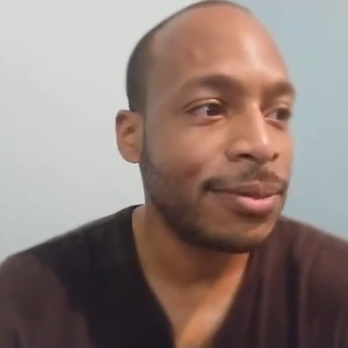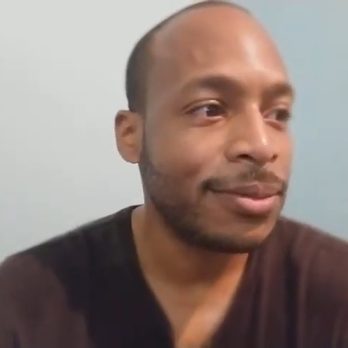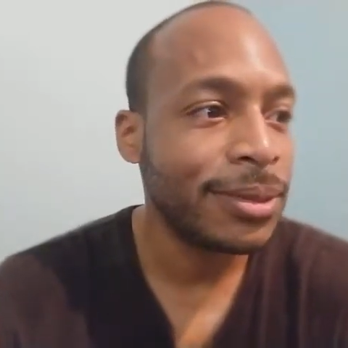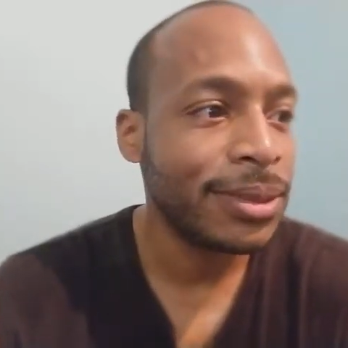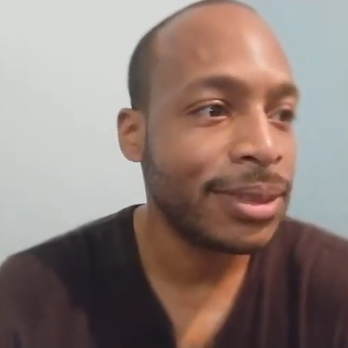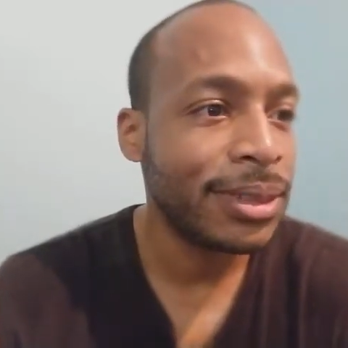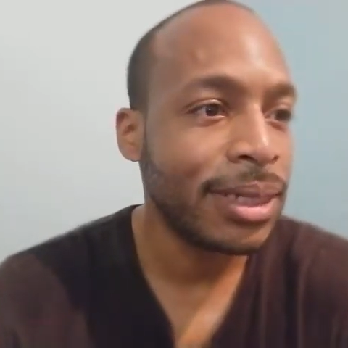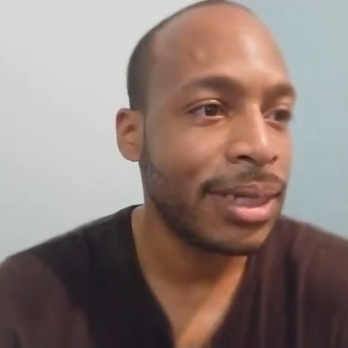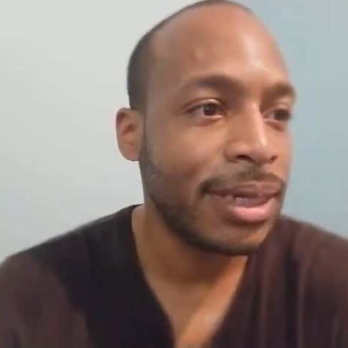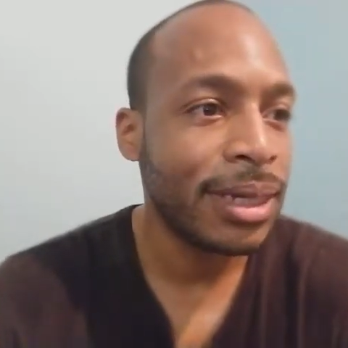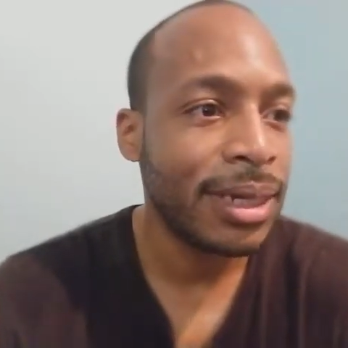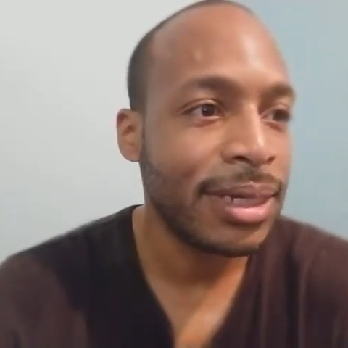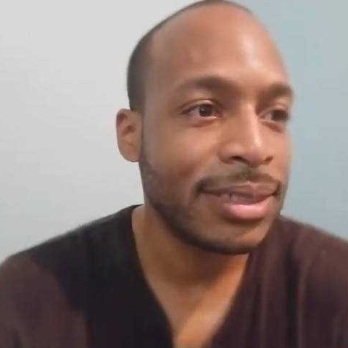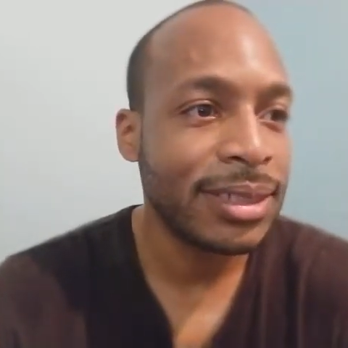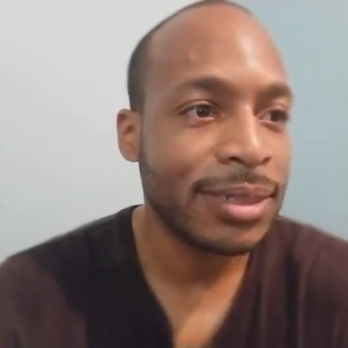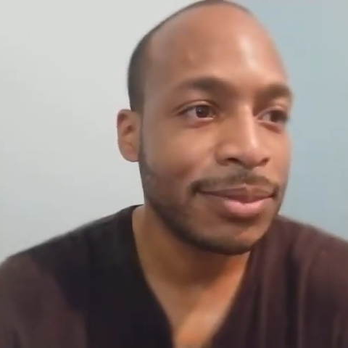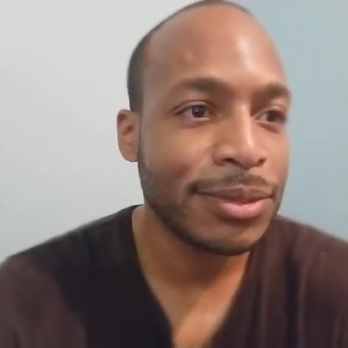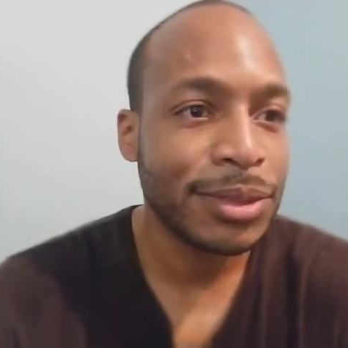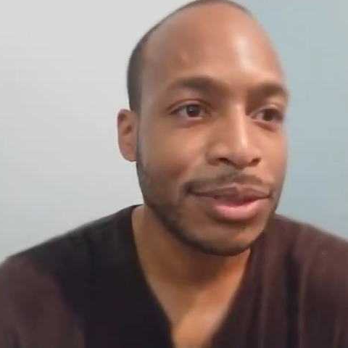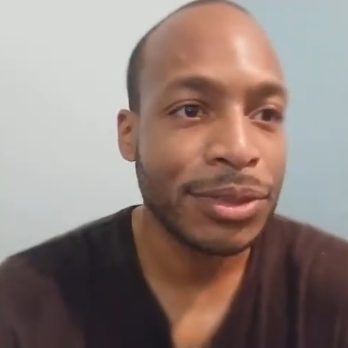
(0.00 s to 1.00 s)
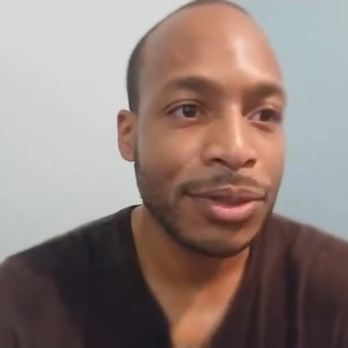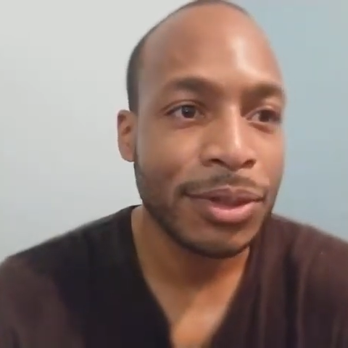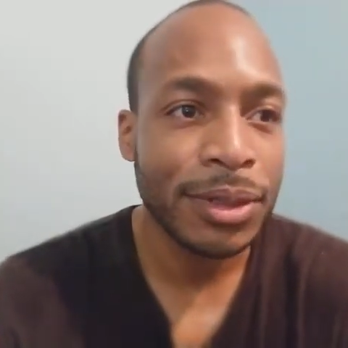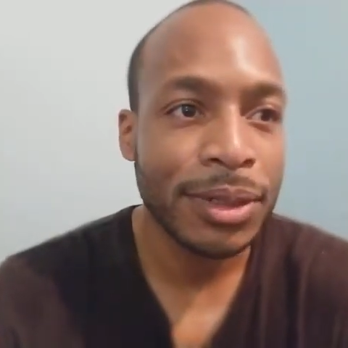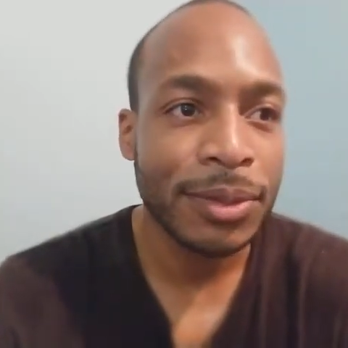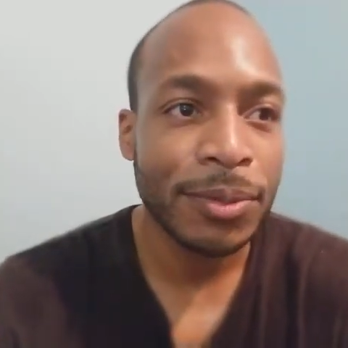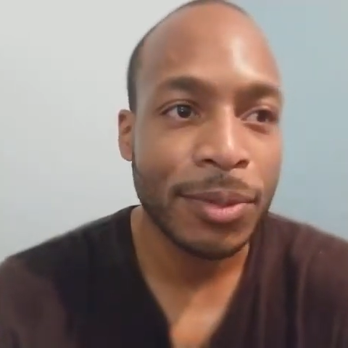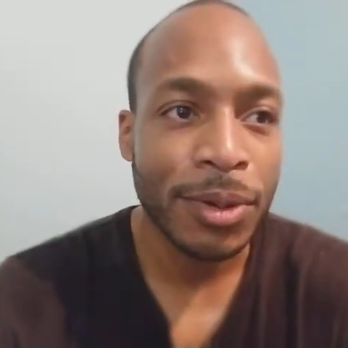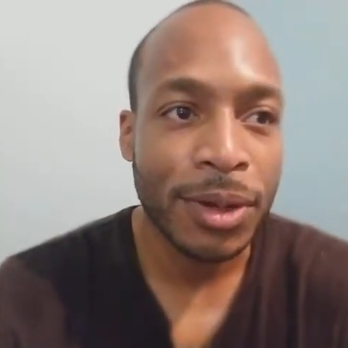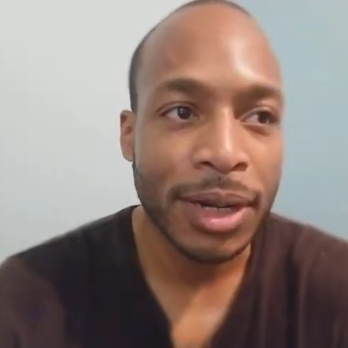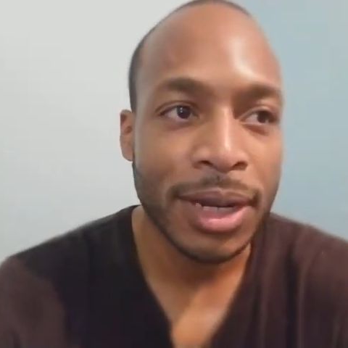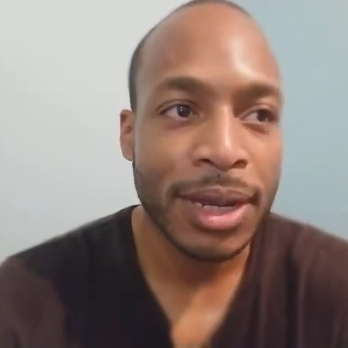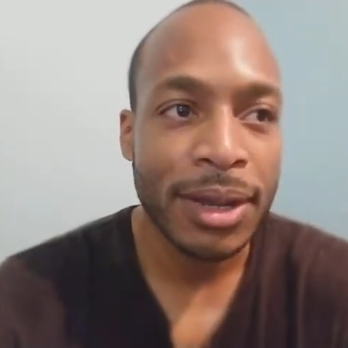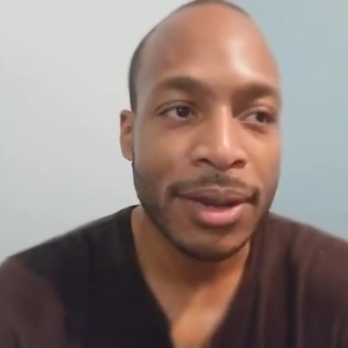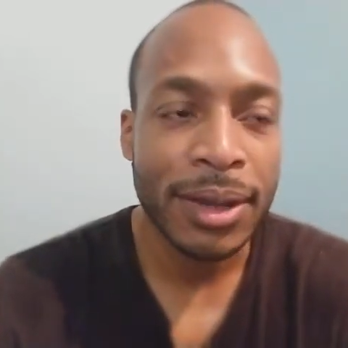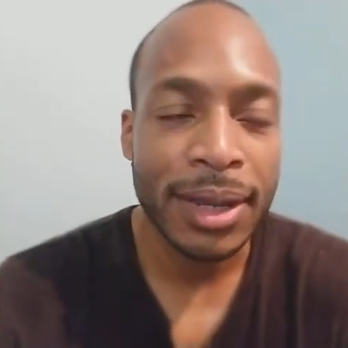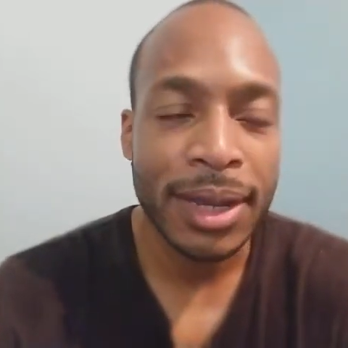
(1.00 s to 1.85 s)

was uh, as I was doing the workout.